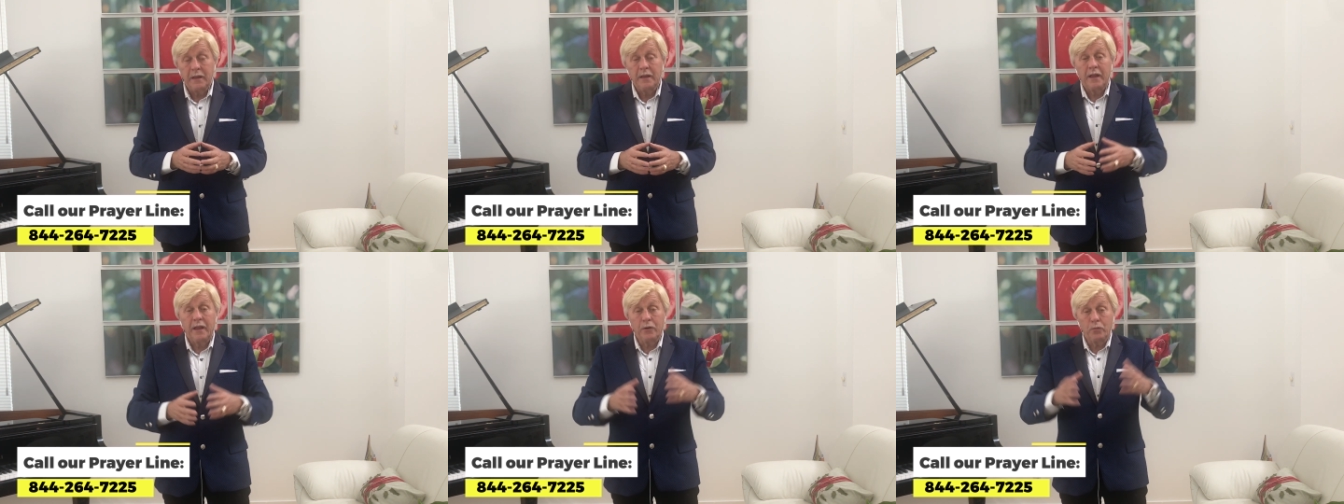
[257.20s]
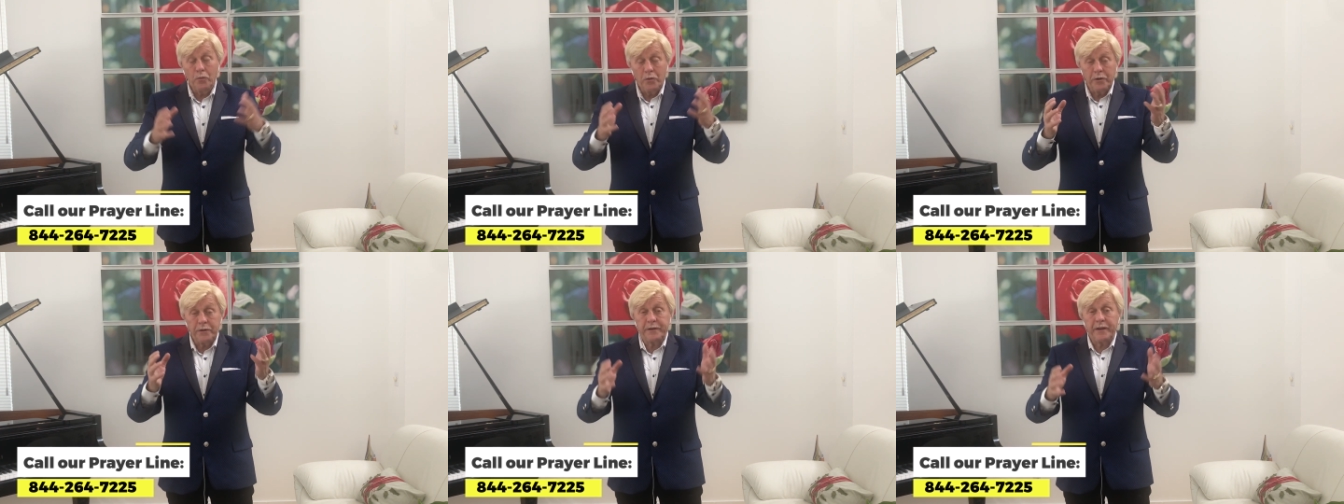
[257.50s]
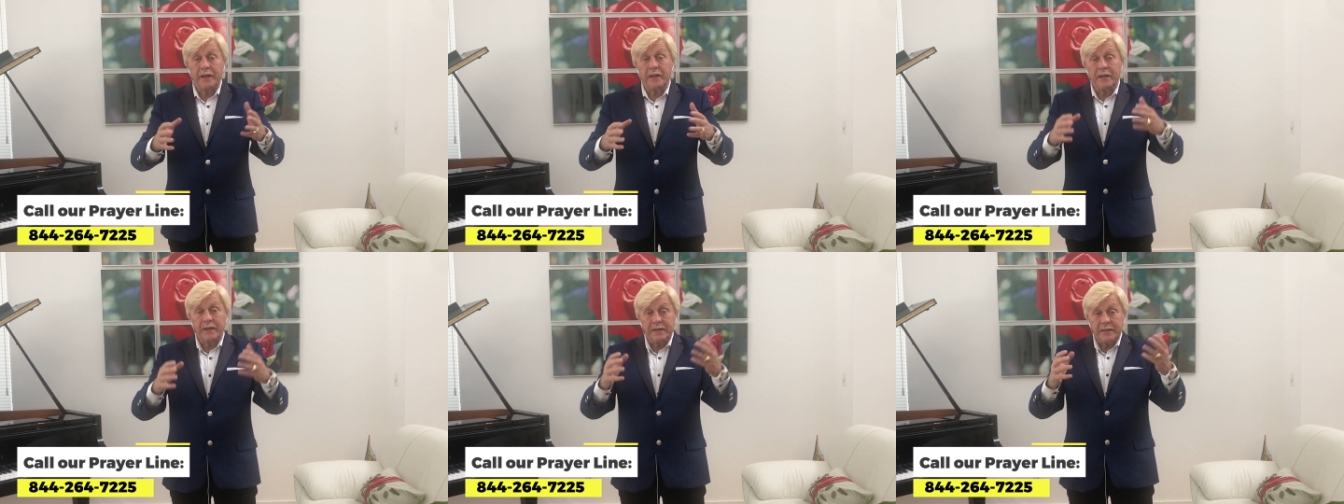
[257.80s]
And we're
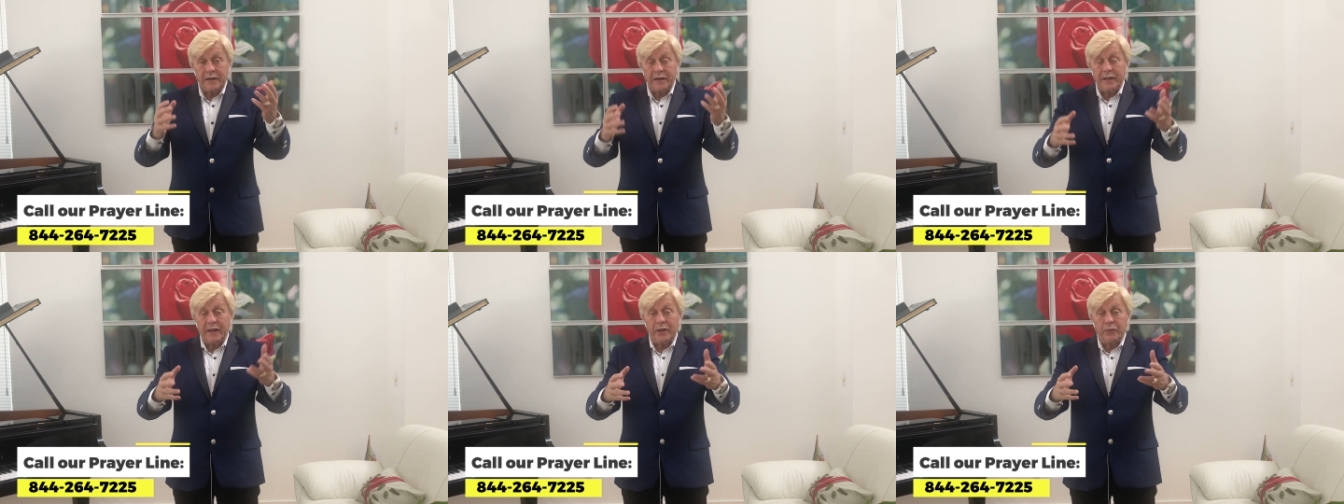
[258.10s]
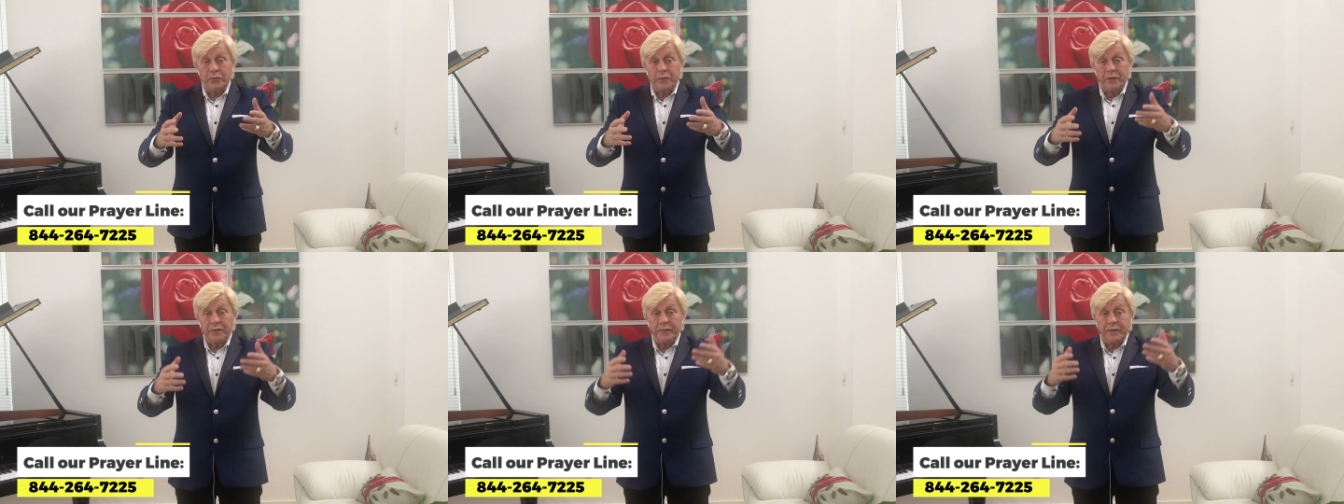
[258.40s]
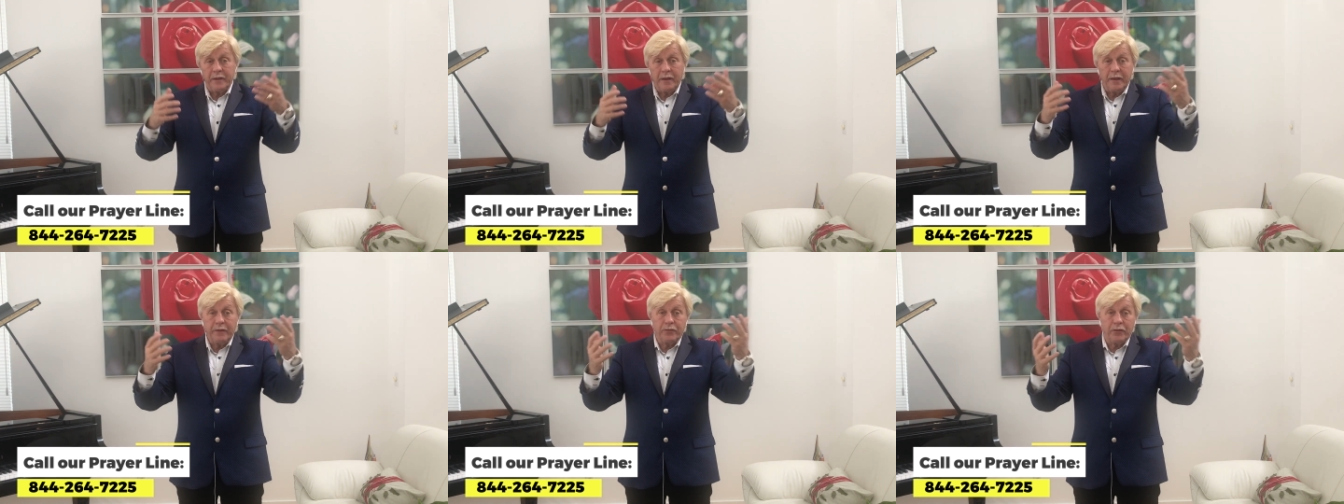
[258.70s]
dealing today with the
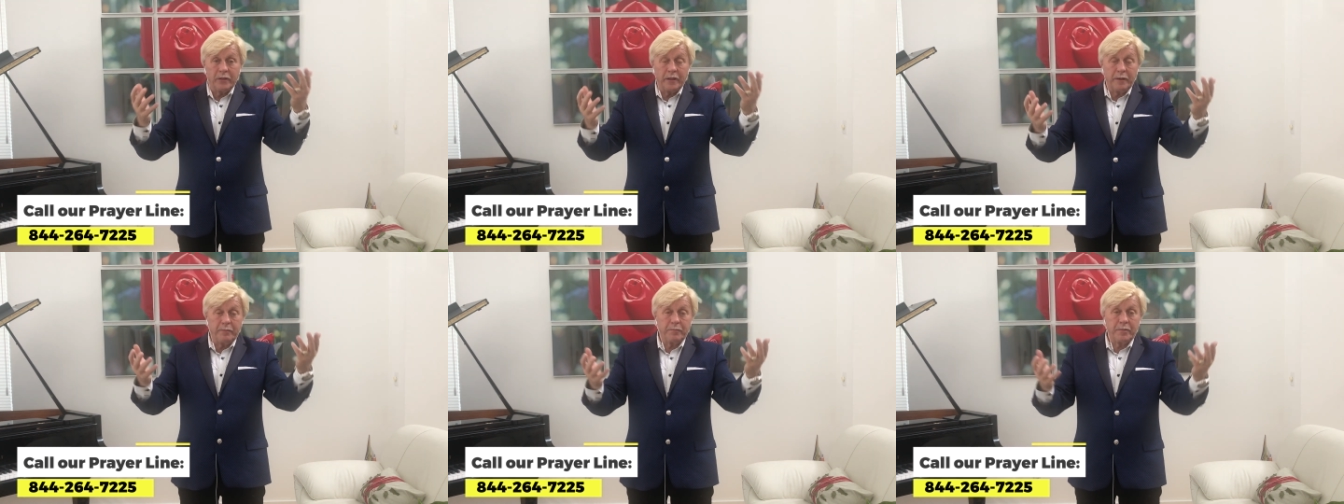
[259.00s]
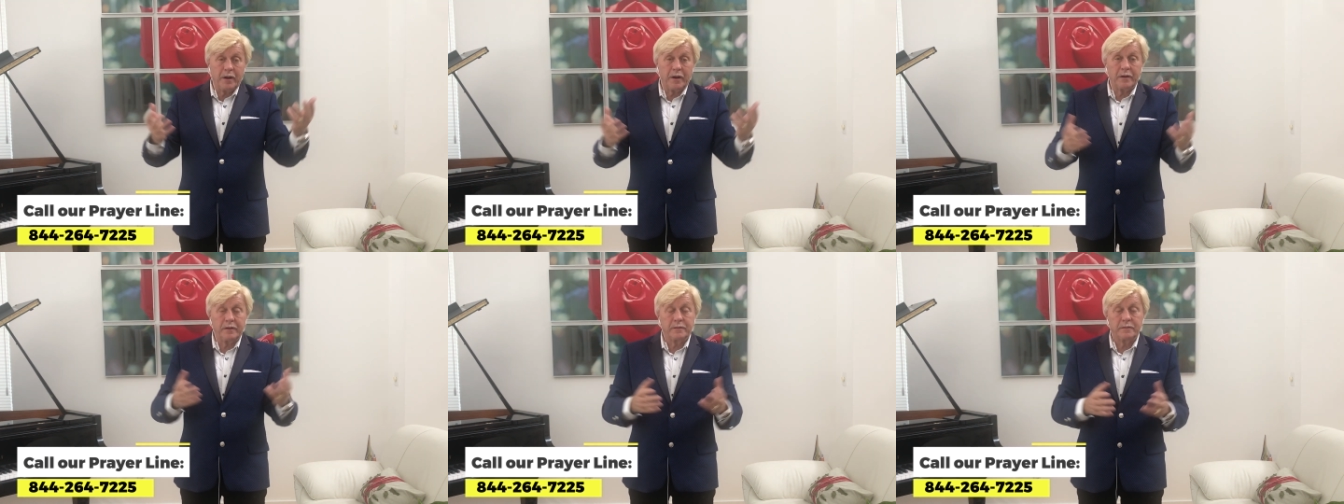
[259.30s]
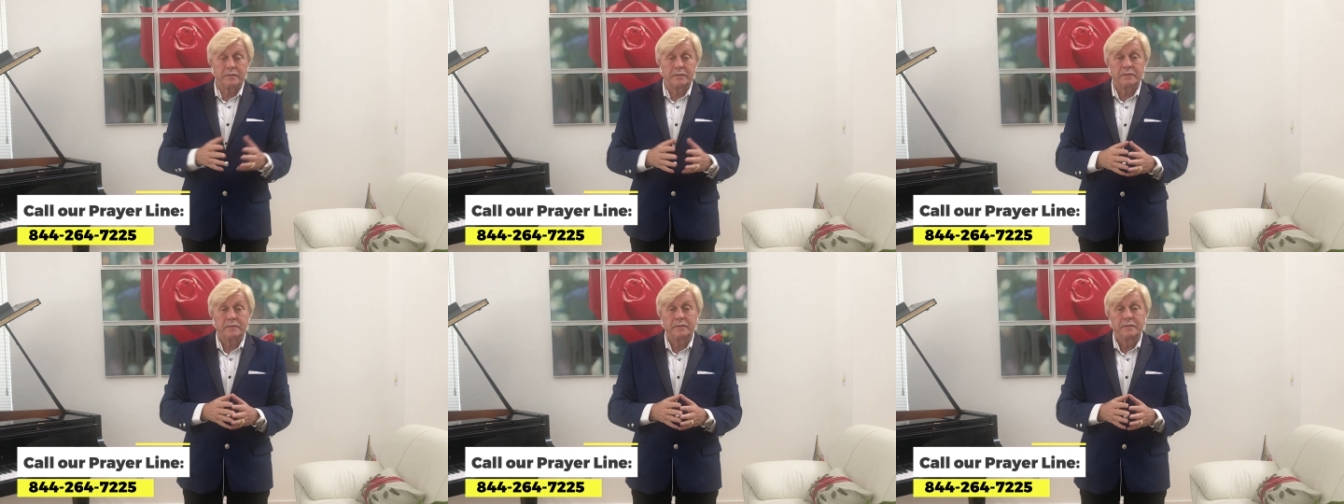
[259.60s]
evil empire,
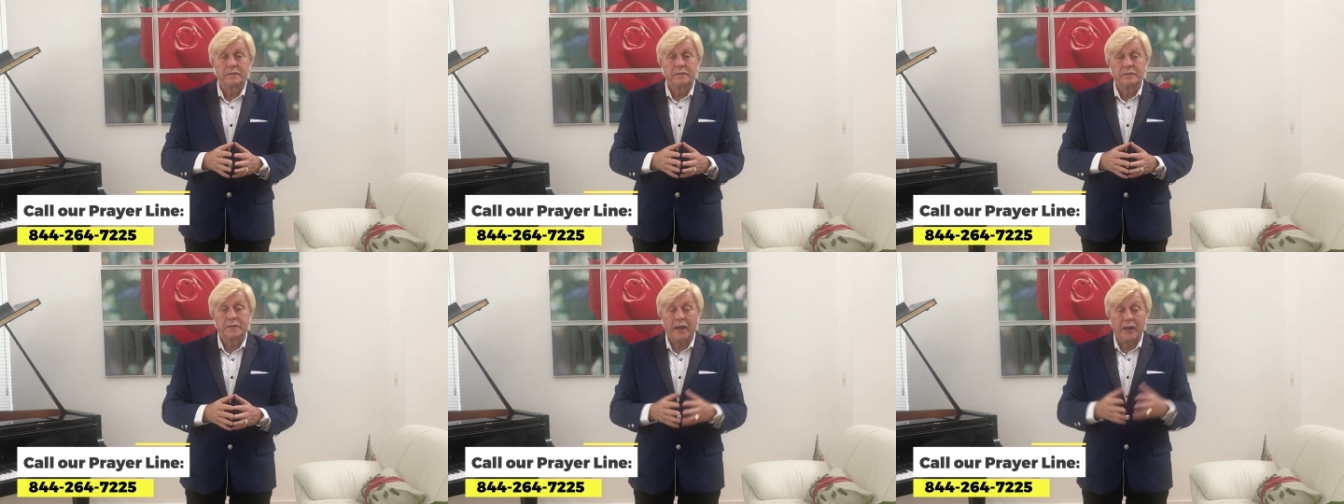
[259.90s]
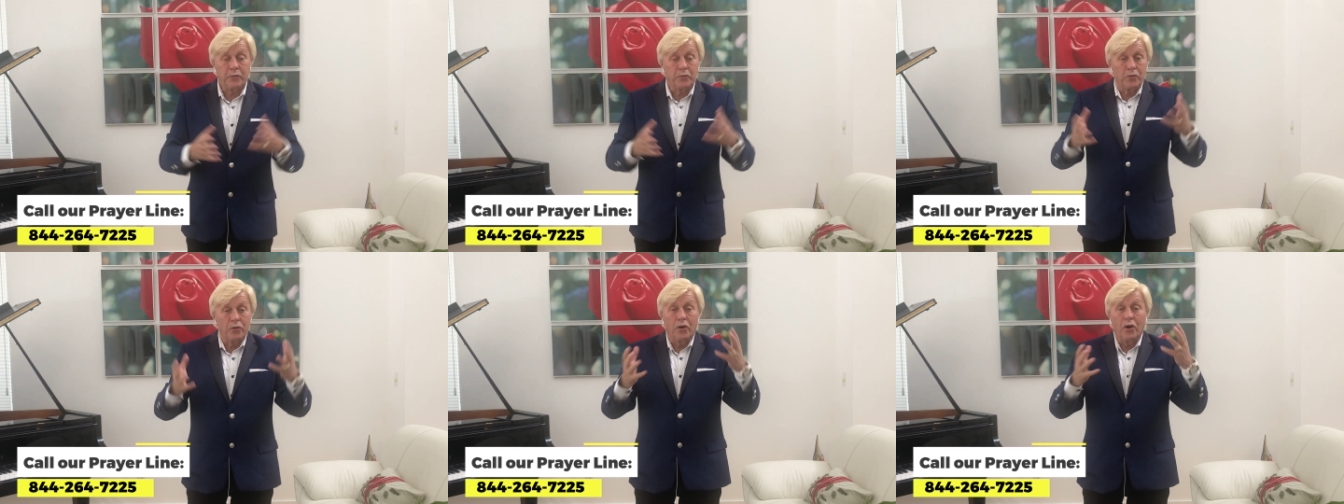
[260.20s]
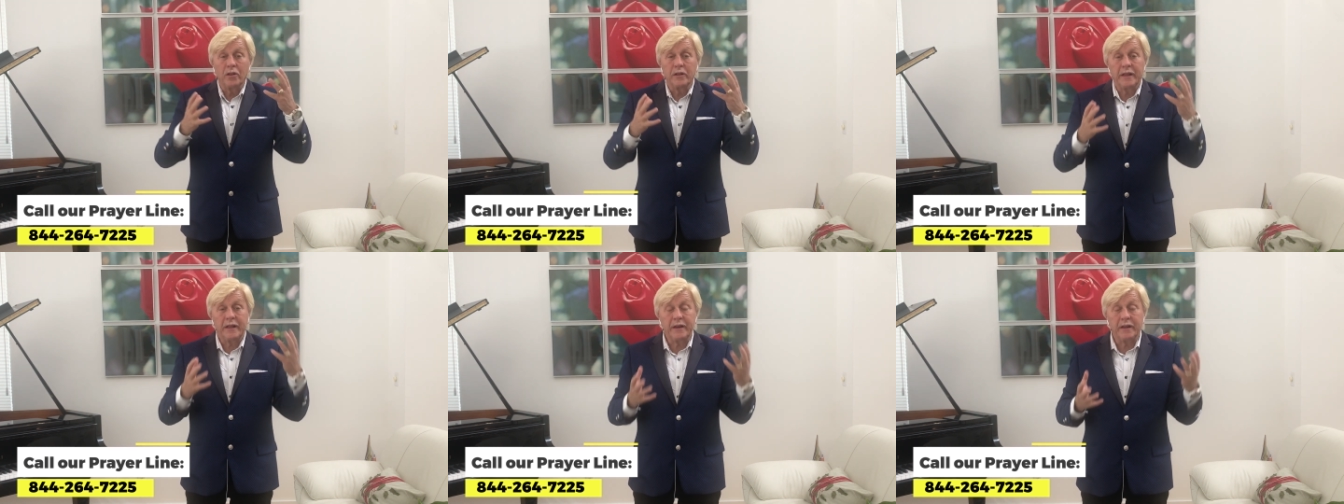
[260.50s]
and we're
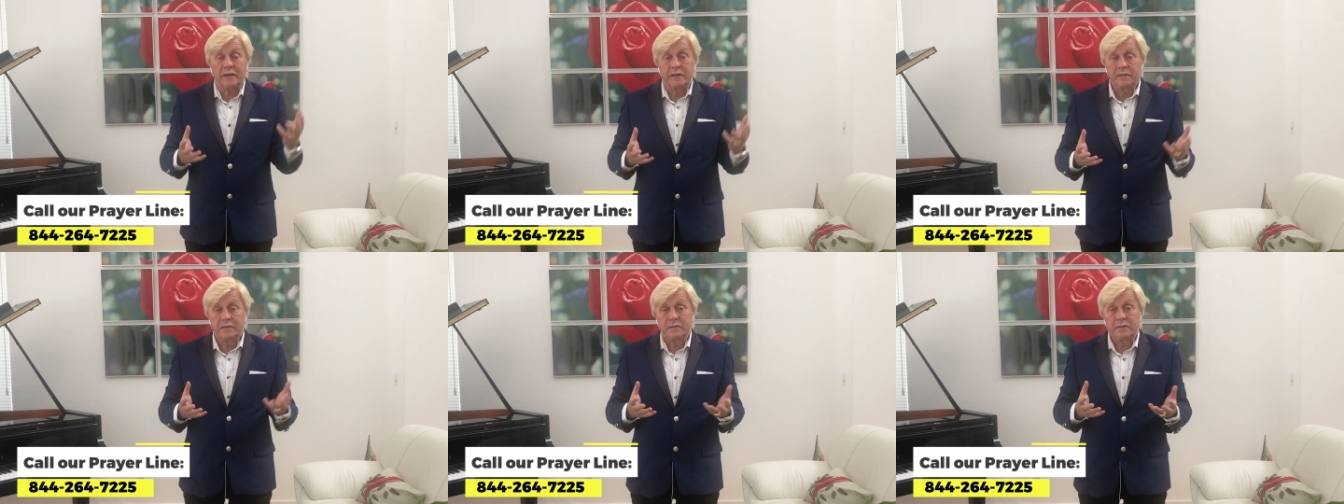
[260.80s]
all in it.